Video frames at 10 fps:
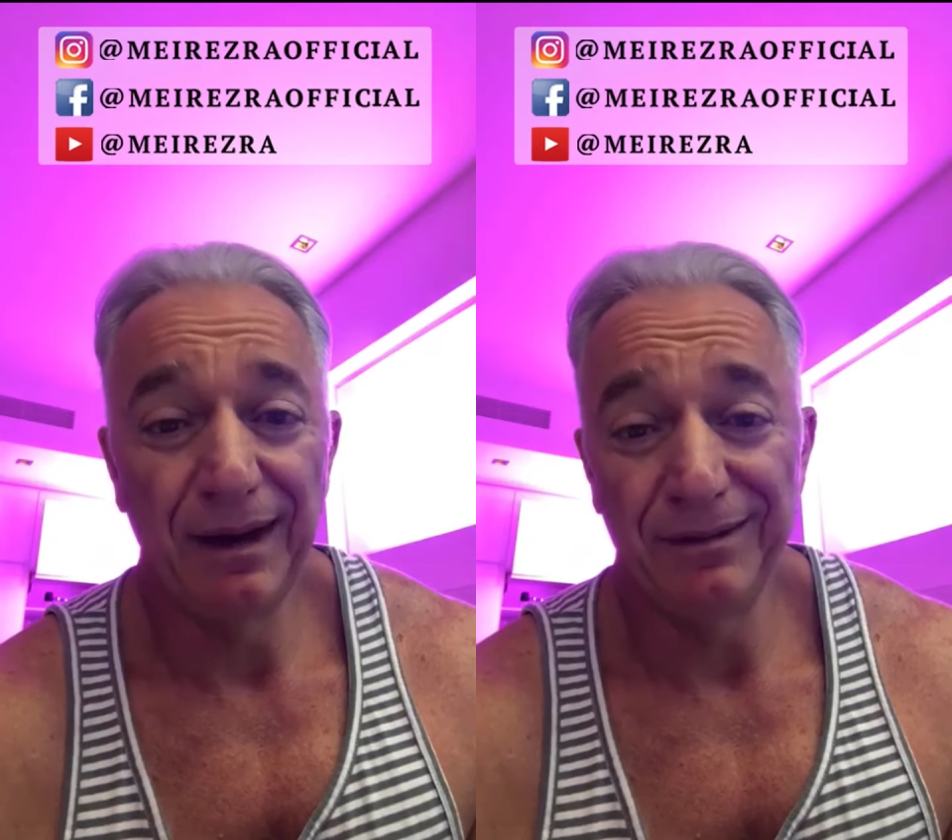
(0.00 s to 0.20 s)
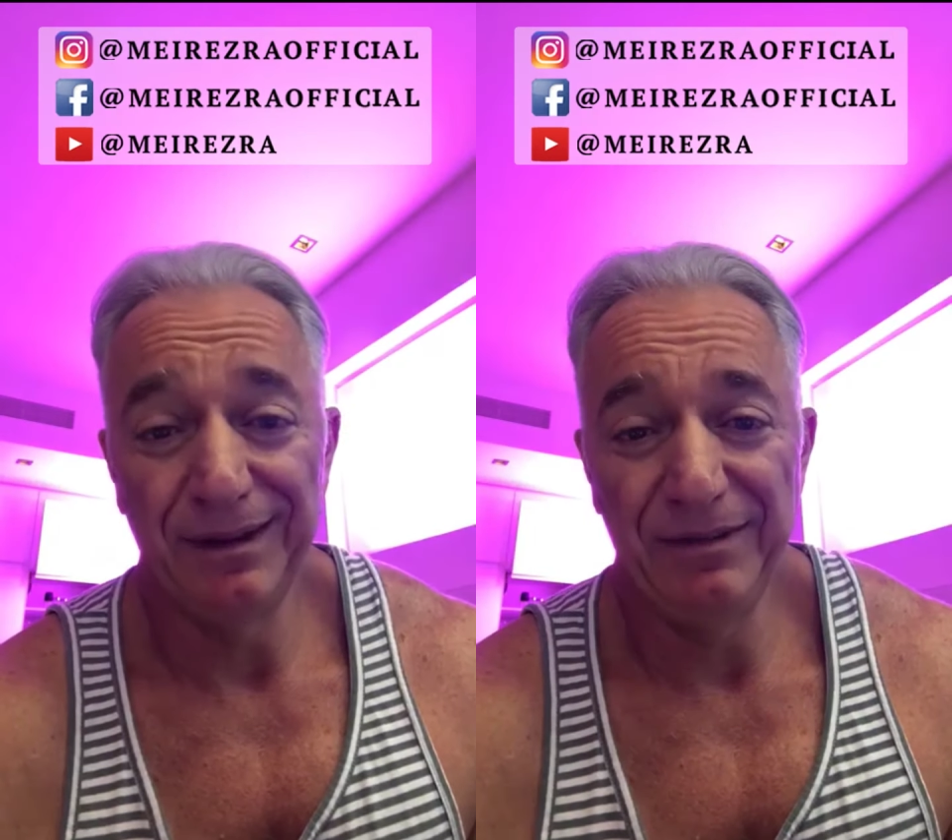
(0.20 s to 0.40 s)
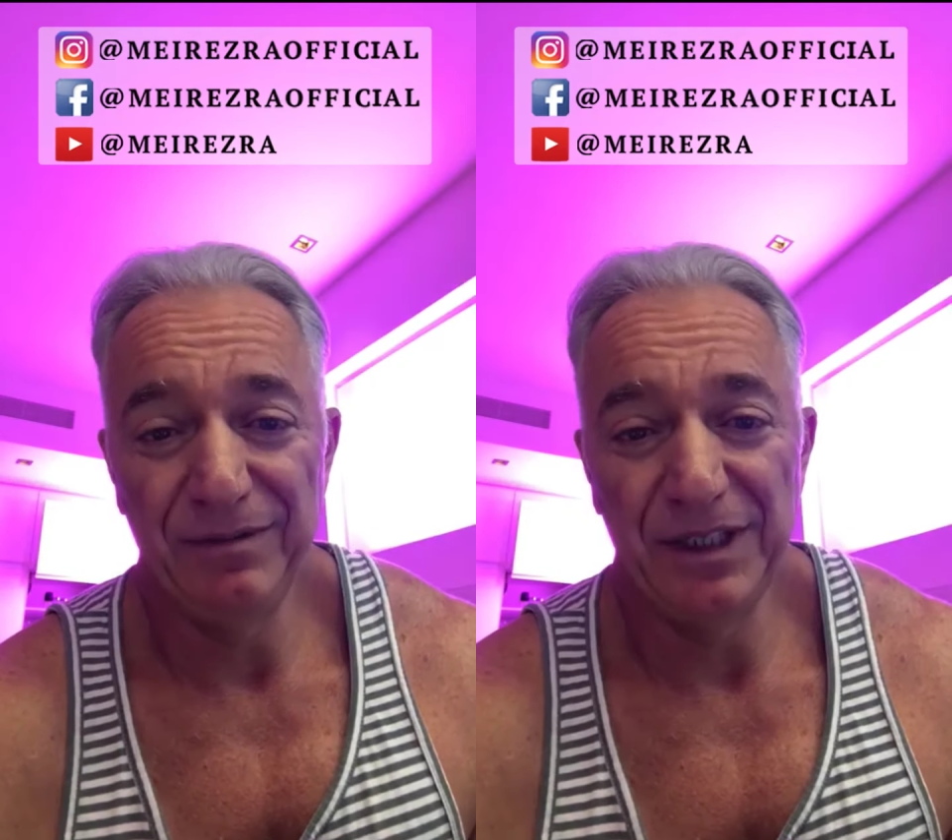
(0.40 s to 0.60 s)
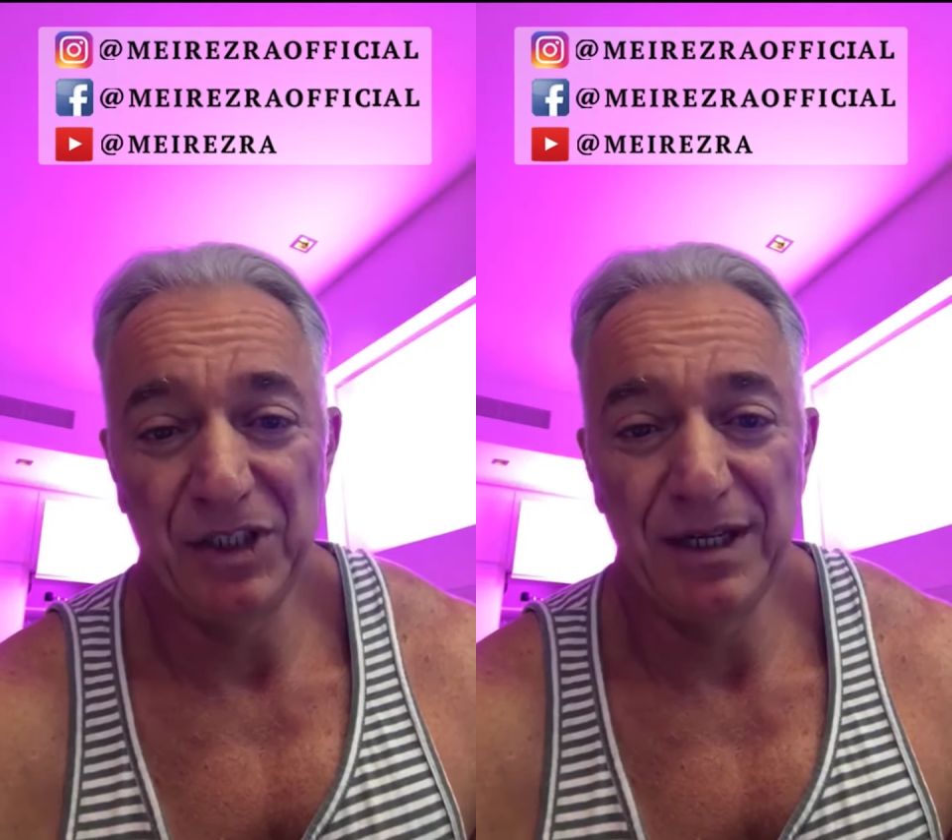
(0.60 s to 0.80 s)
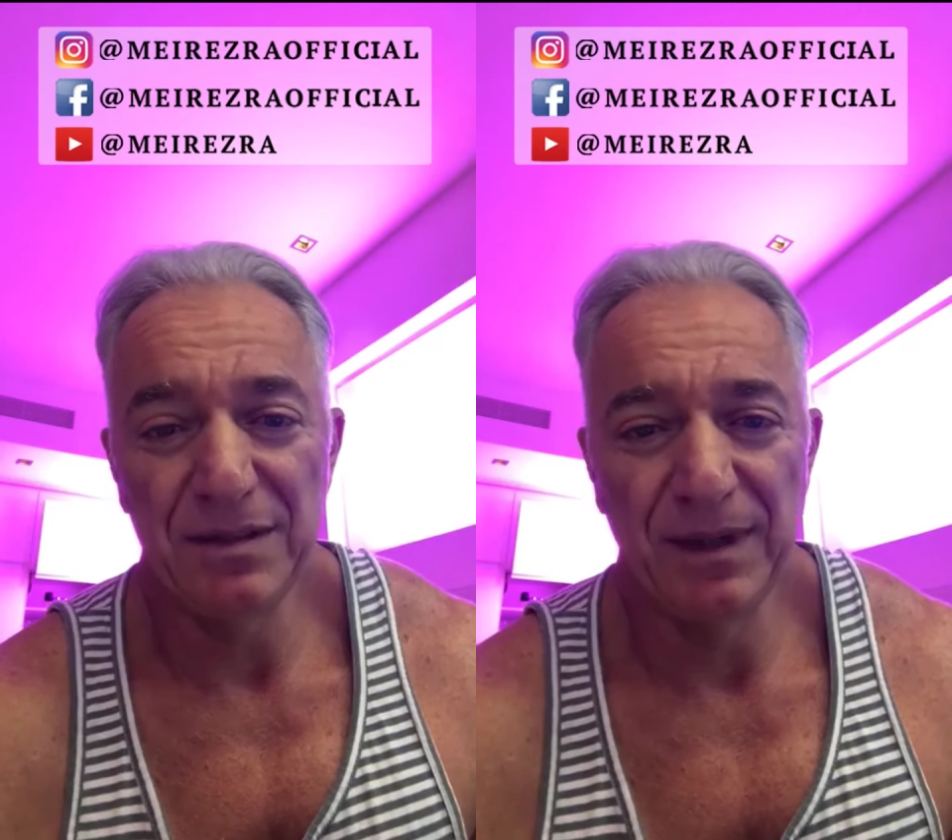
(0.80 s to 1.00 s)
I could have
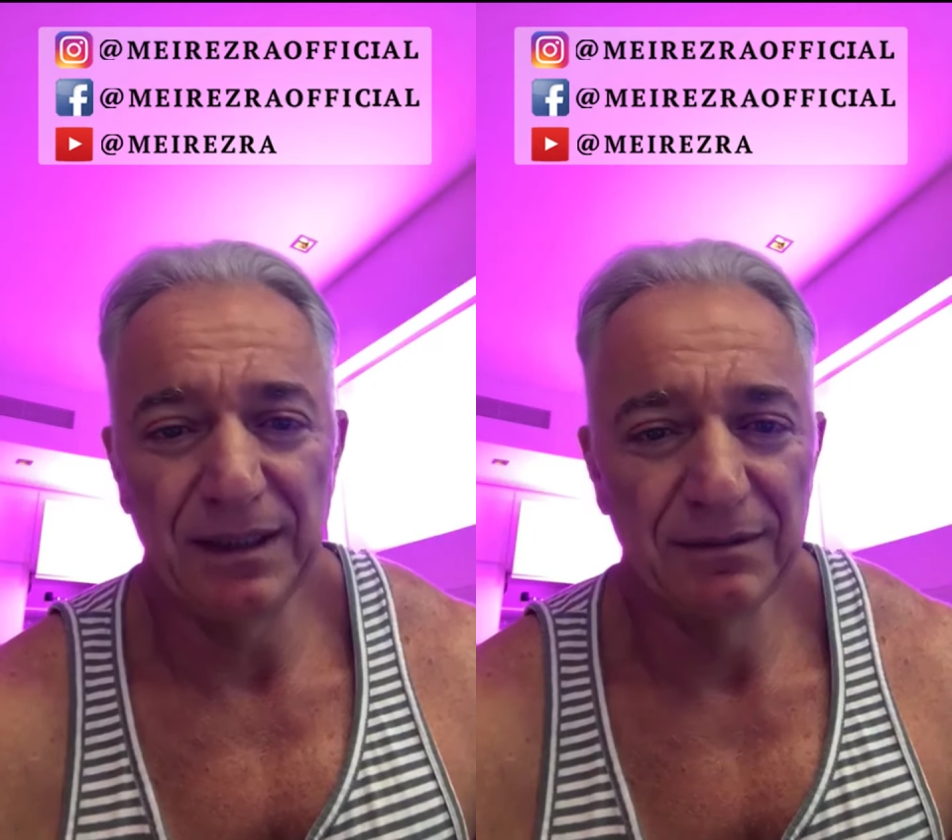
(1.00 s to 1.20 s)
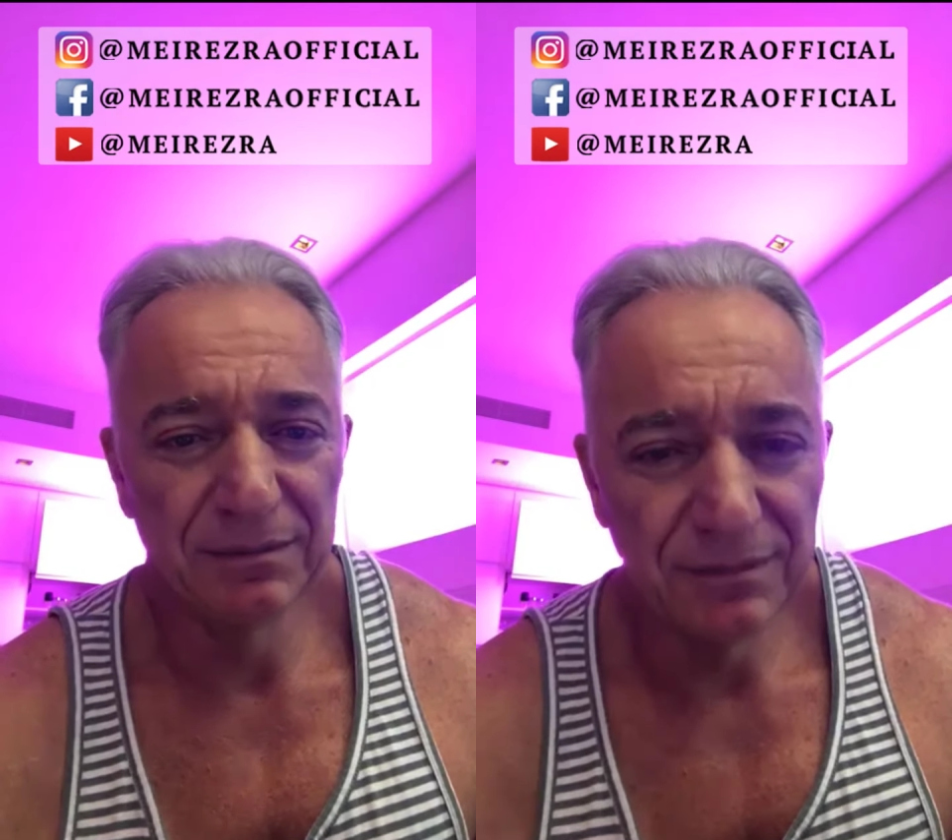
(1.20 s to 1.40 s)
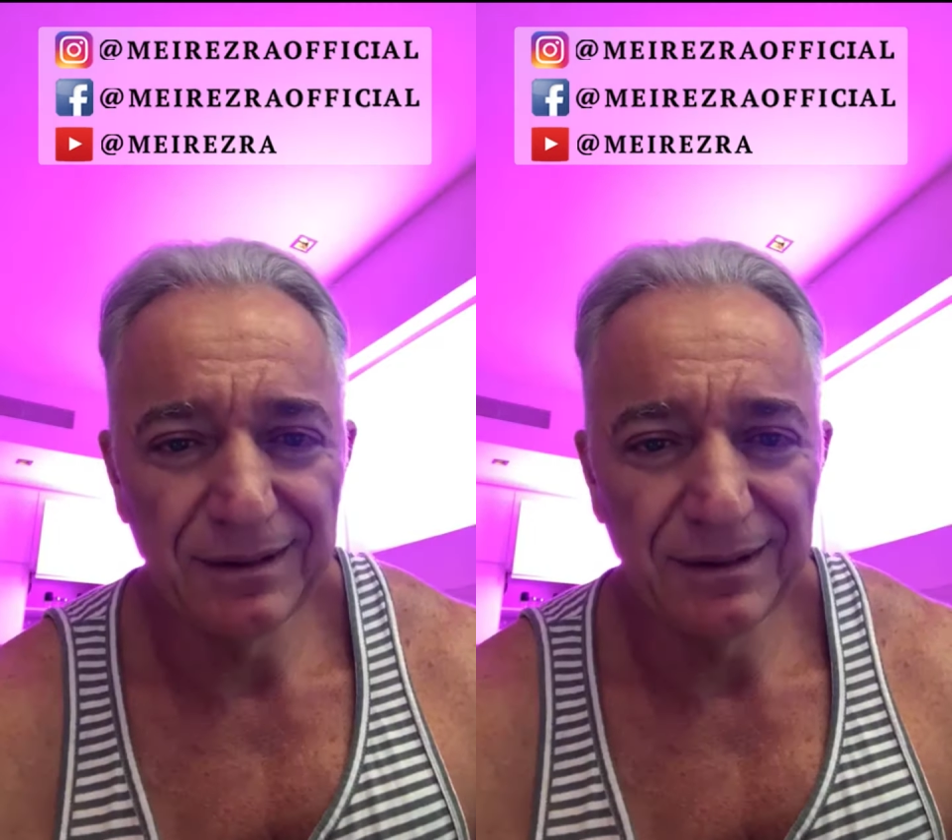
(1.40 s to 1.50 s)
much less money.